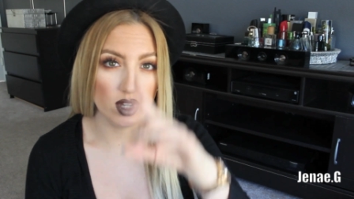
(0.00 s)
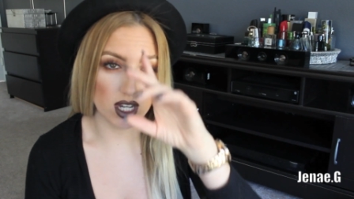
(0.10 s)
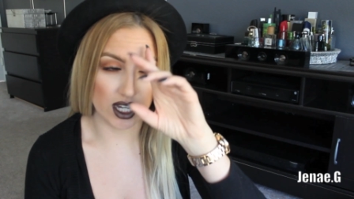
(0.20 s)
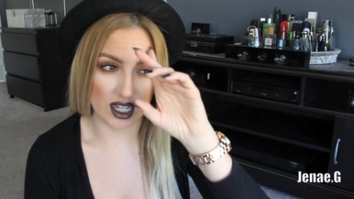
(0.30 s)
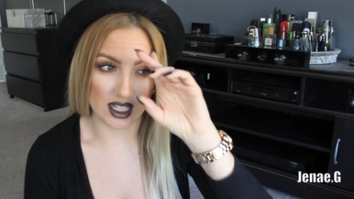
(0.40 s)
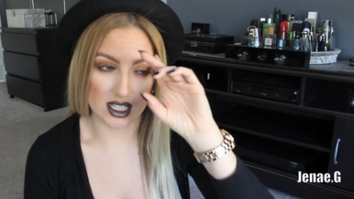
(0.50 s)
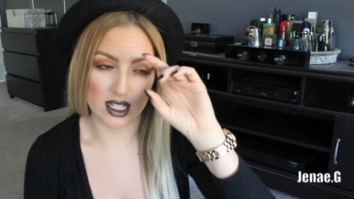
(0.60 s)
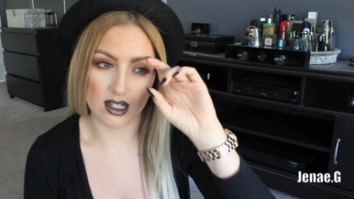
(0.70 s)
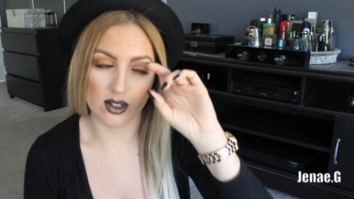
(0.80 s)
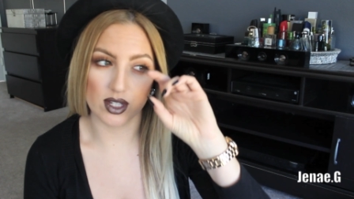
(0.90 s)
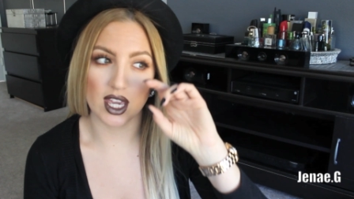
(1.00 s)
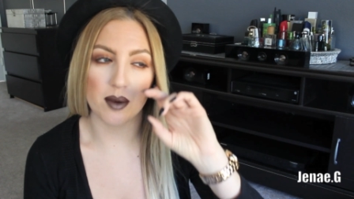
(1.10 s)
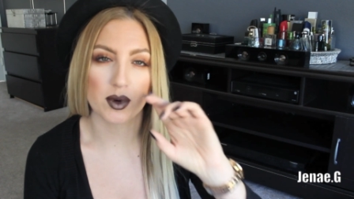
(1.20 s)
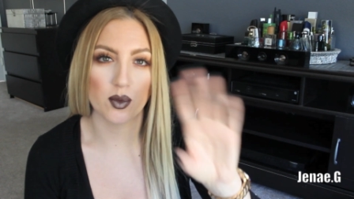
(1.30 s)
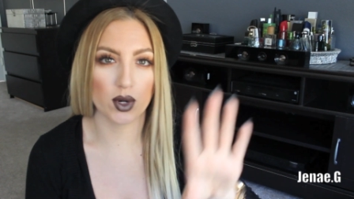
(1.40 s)
uh, you know,
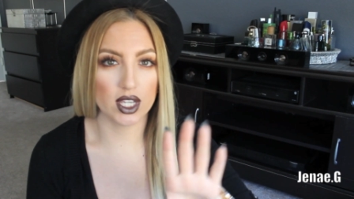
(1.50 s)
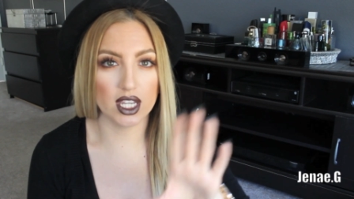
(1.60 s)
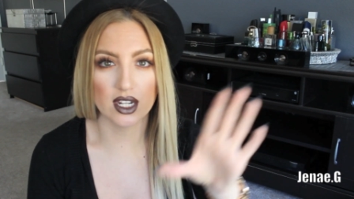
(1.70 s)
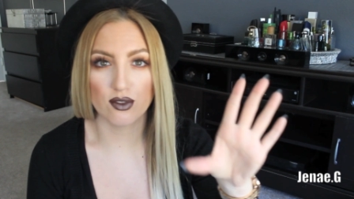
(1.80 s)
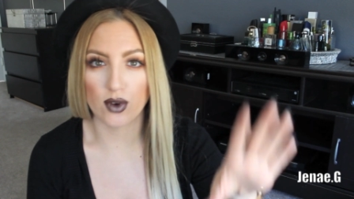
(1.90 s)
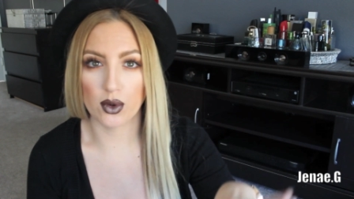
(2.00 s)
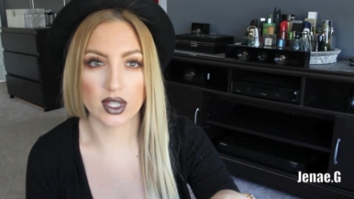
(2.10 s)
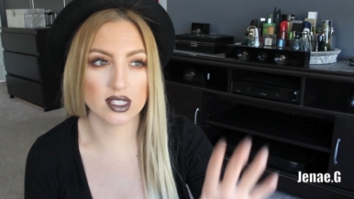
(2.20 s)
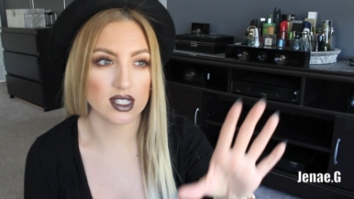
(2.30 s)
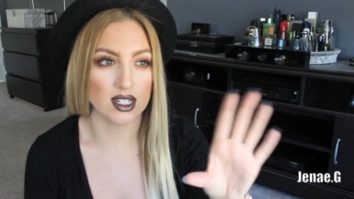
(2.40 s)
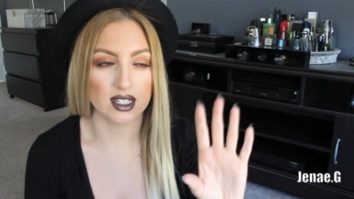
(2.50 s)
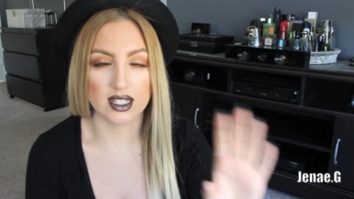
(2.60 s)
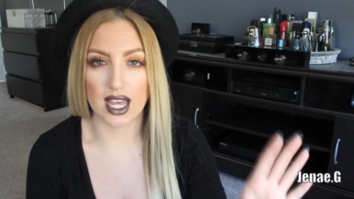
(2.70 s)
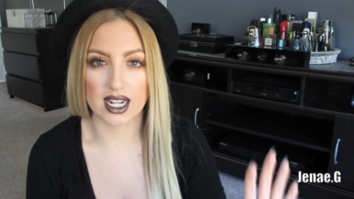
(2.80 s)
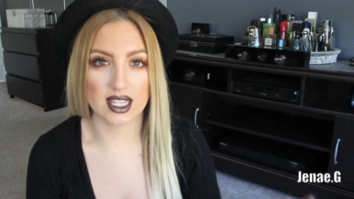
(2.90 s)
camera working and focused
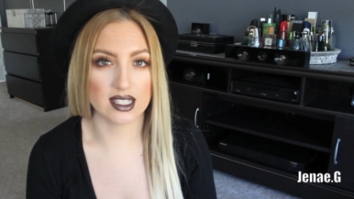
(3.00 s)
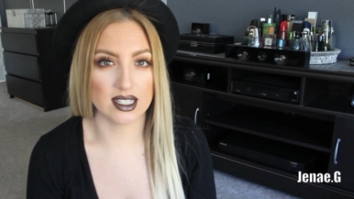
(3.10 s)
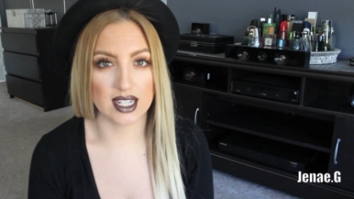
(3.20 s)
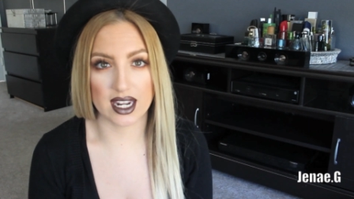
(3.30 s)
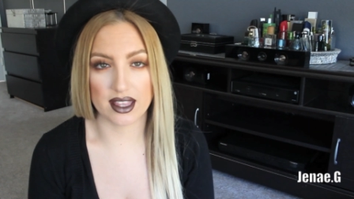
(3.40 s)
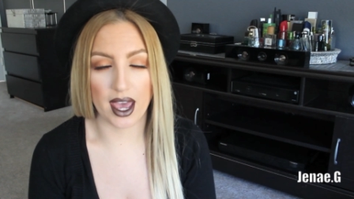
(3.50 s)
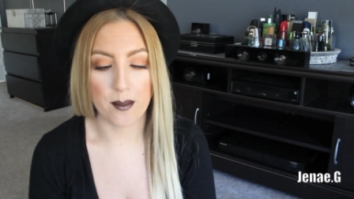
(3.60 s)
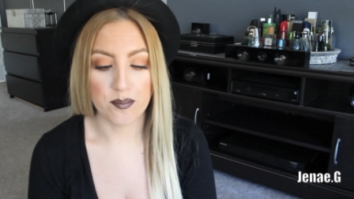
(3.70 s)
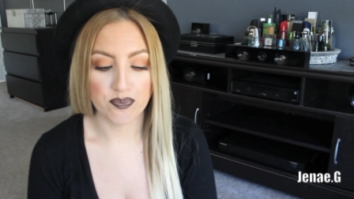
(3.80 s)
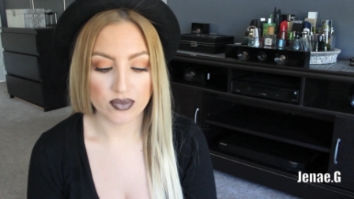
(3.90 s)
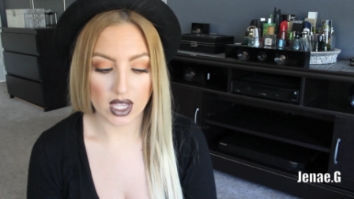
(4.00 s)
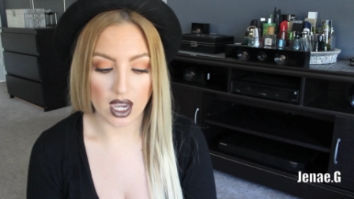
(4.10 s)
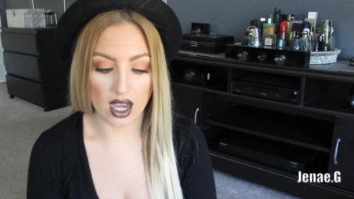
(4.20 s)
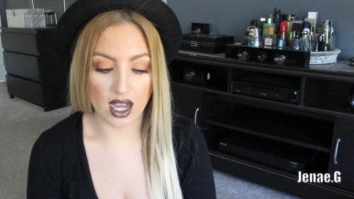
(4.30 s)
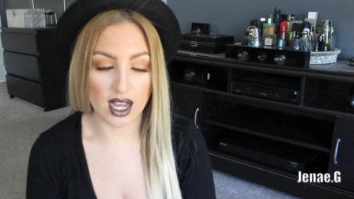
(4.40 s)
and da da this and da da that.
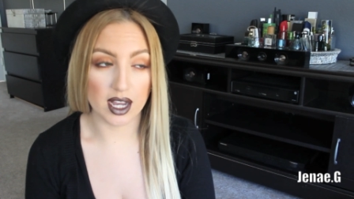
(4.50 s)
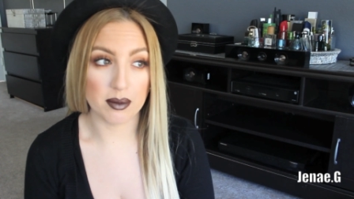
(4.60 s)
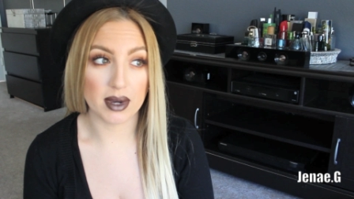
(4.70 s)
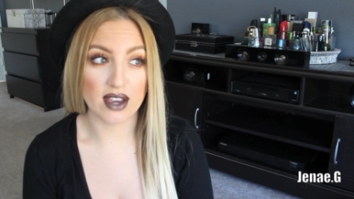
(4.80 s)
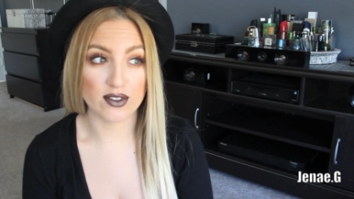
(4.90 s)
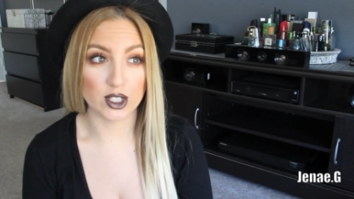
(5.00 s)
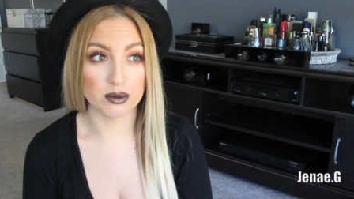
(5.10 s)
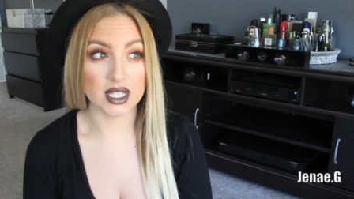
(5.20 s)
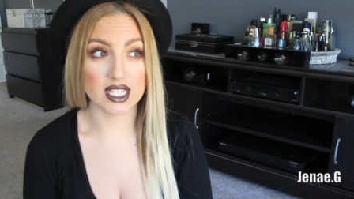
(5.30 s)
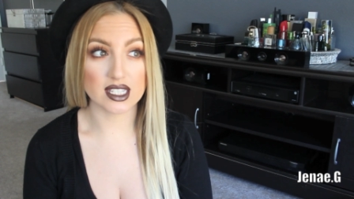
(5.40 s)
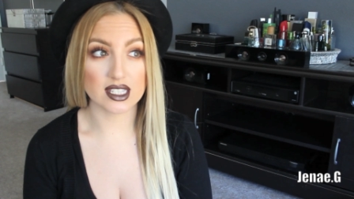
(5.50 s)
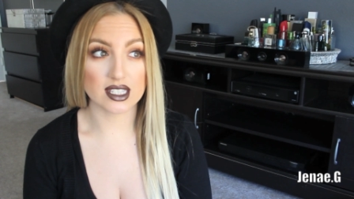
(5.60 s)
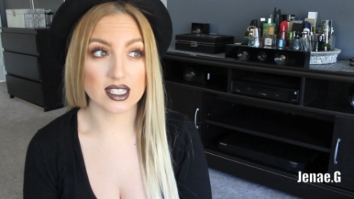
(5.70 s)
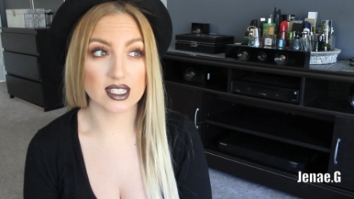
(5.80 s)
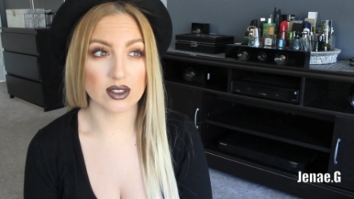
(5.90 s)
Um, I filmed
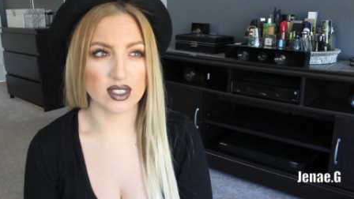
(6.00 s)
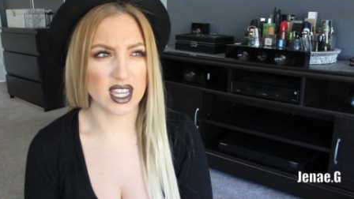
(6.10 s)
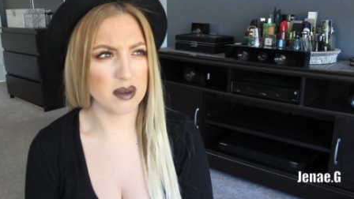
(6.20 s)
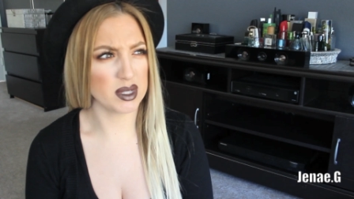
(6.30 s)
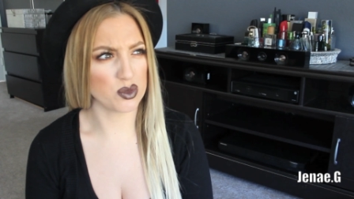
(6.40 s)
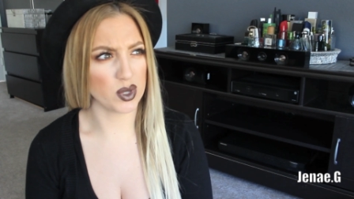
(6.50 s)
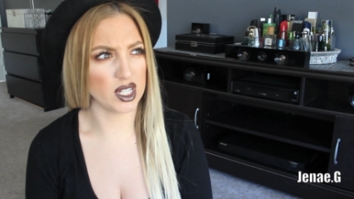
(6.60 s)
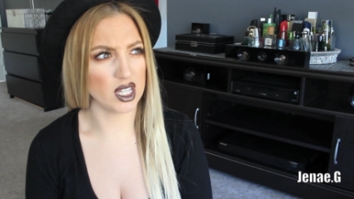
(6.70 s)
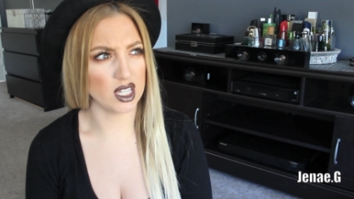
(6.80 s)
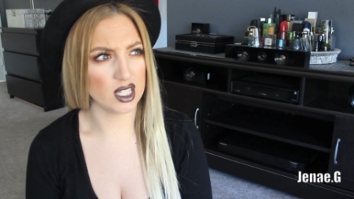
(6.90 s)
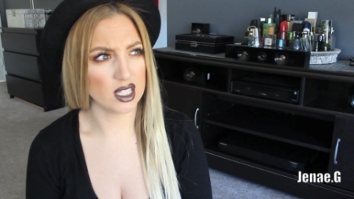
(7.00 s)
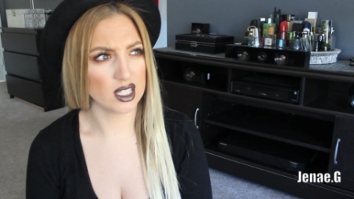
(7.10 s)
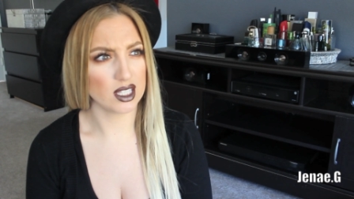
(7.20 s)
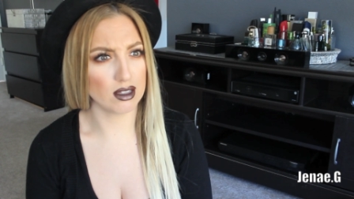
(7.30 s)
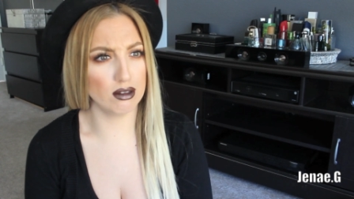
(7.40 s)
this, damn it's windy.
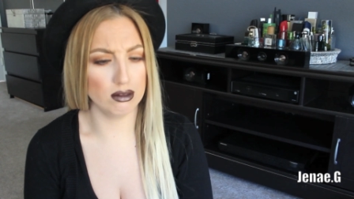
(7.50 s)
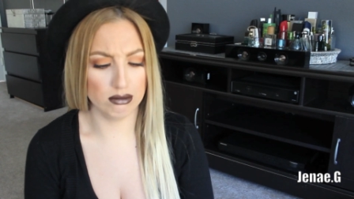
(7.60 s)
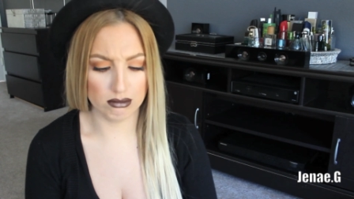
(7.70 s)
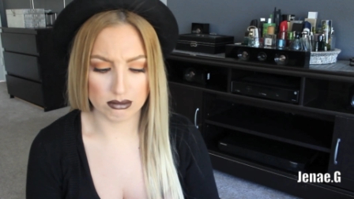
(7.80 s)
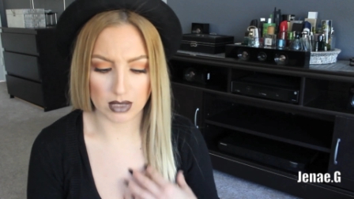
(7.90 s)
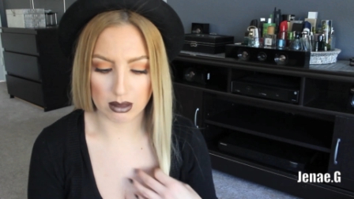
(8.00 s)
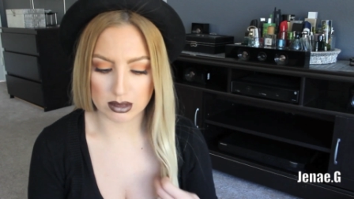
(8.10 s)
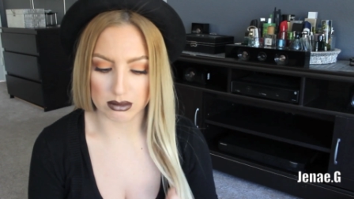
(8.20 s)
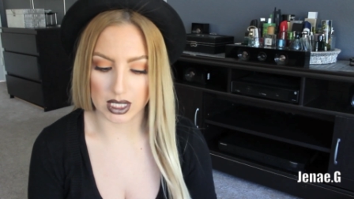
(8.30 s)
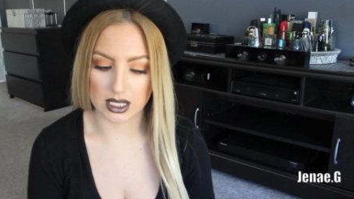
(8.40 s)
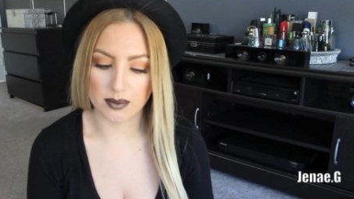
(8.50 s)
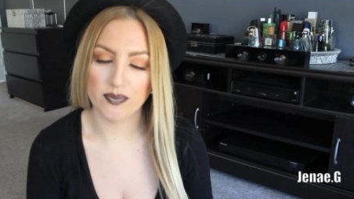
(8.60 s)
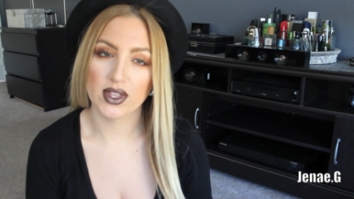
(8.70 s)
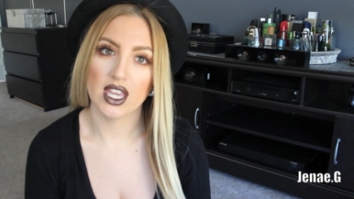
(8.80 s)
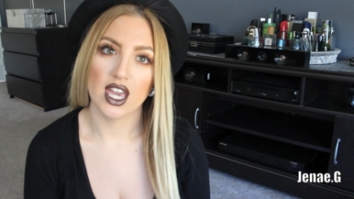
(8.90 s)
That was
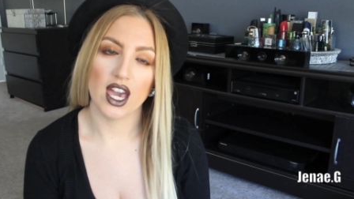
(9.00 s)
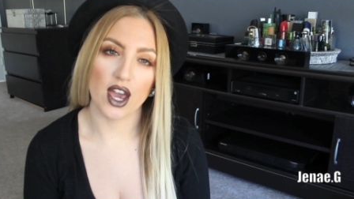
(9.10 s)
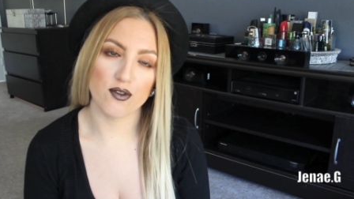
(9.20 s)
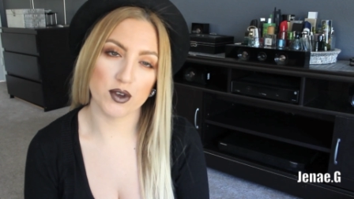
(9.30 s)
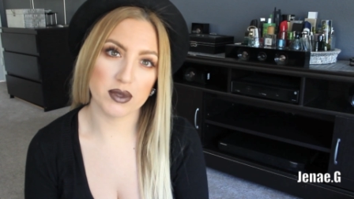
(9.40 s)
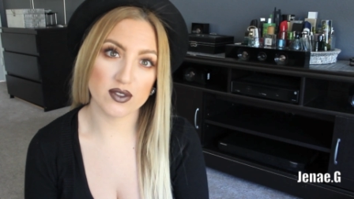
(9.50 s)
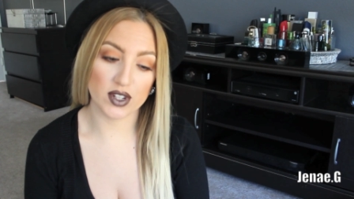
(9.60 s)
random. I filmed this